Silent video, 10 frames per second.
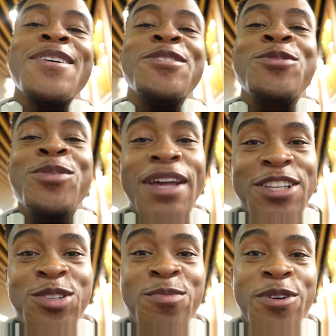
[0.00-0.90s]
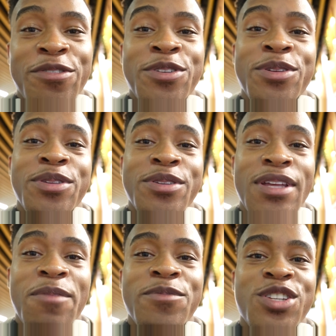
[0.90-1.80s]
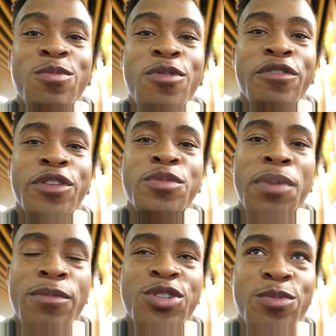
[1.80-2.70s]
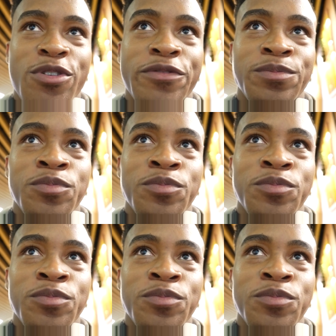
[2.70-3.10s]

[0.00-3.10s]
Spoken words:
You know that Smurf? You know there's that Smurf, there's Papa Smurf.